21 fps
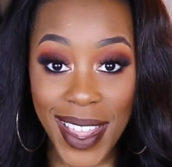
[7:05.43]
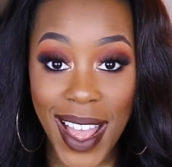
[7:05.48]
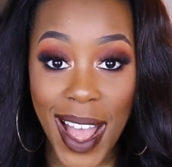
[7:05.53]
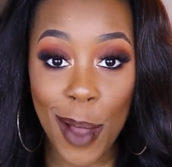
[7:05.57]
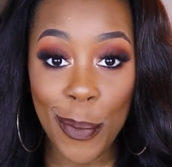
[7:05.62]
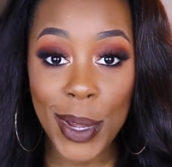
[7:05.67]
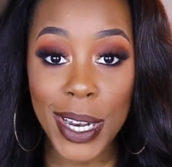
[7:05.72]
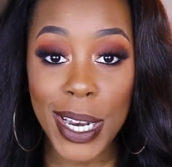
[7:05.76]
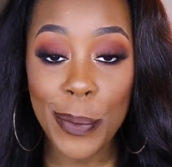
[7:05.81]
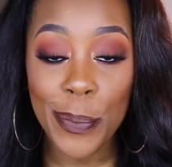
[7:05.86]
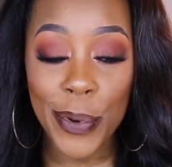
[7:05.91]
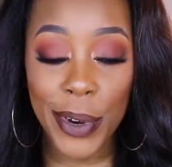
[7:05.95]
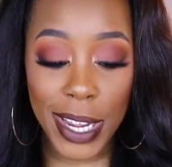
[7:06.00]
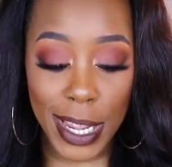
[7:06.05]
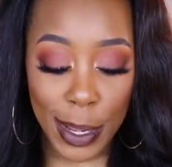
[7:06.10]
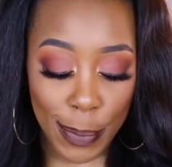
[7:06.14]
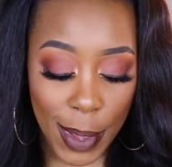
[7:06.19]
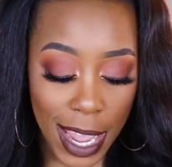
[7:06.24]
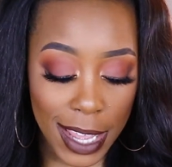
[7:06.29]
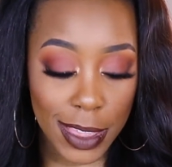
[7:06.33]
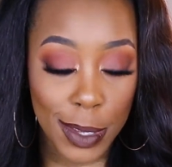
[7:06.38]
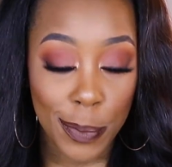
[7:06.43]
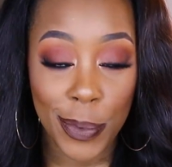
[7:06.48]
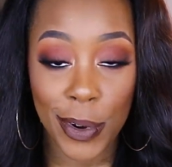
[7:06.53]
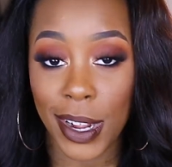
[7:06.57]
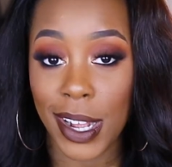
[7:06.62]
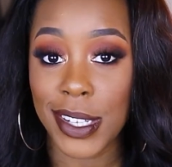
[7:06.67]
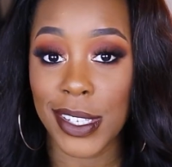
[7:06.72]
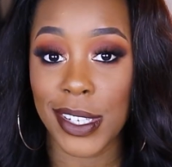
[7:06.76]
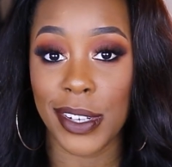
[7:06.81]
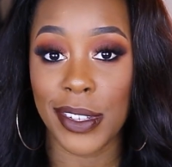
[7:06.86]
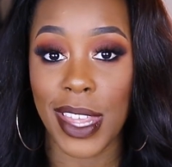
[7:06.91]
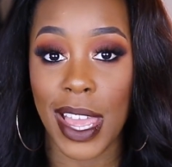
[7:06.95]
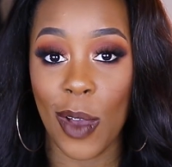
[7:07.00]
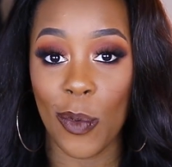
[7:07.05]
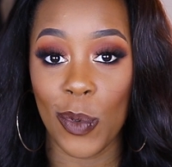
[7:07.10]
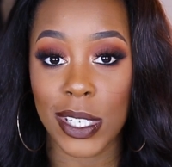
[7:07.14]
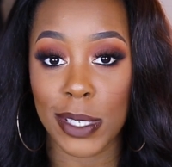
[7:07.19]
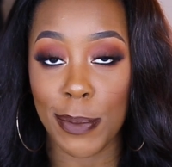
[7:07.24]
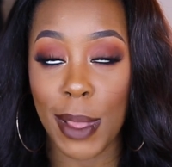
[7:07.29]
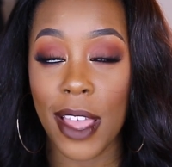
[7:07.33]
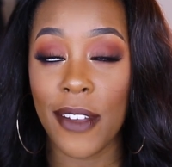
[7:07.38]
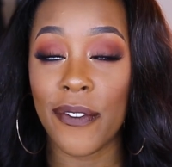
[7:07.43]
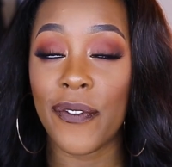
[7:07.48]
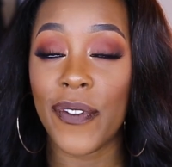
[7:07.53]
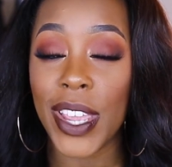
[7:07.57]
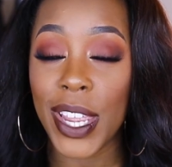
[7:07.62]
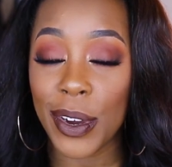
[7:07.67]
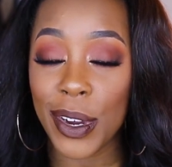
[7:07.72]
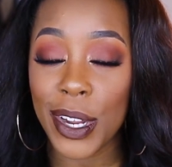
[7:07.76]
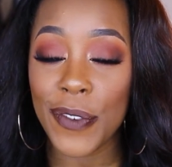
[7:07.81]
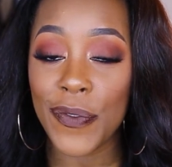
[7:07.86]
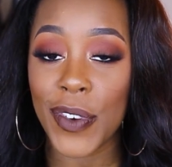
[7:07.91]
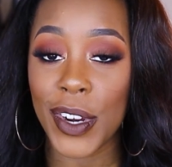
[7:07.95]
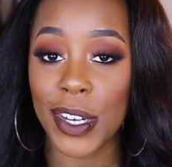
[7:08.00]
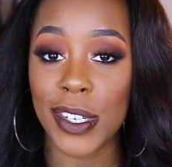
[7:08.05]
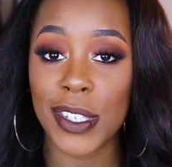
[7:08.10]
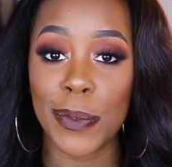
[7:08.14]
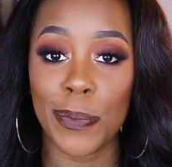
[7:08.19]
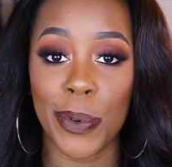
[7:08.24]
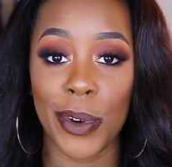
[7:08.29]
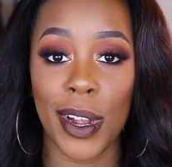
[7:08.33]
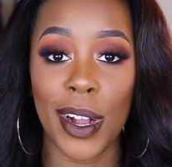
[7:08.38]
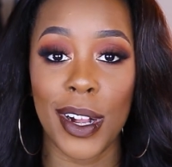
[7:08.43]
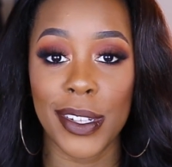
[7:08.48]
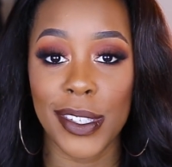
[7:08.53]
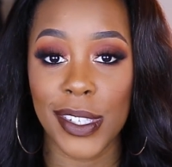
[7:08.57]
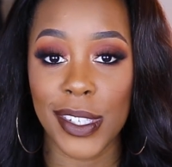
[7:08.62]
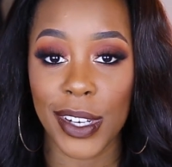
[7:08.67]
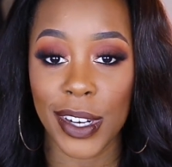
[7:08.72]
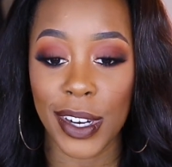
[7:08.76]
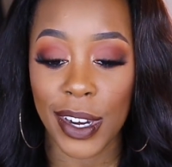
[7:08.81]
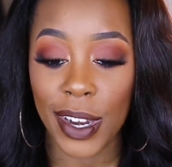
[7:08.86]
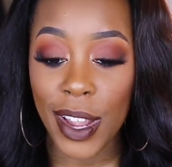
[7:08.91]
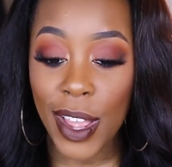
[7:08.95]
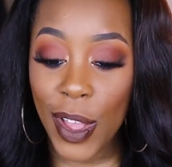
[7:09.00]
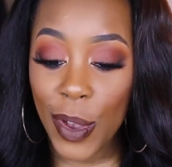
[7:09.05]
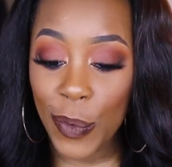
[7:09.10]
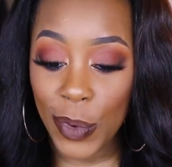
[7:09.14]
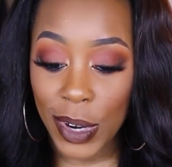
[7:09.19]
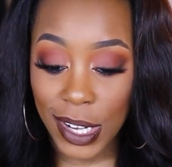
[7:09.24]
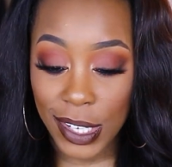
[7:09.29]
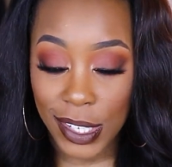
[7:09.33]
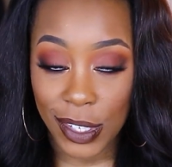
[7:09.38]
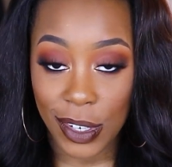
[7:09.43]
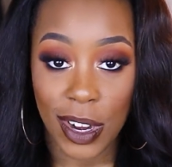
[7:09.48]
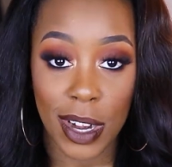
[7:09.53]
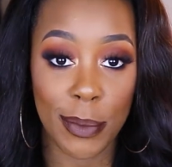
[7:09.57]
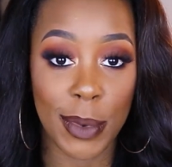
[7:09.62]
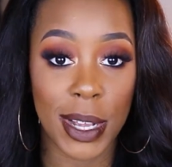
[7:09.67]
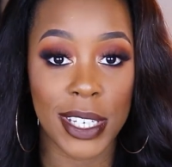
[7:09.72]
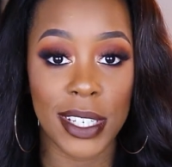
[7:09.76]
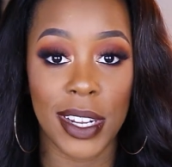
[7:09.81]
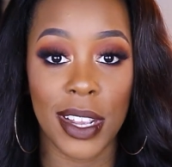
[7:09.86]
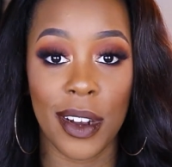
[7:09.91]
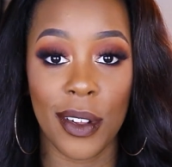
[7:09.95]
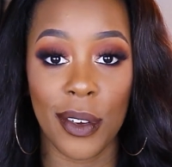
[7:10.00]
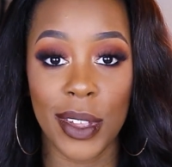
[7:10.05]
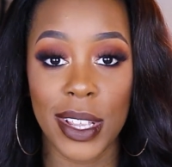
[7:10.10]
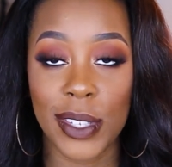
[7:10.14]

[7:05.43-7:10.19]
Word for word: I'm gonna bring back the bronzer. That was my very first bronzer when I started my channel.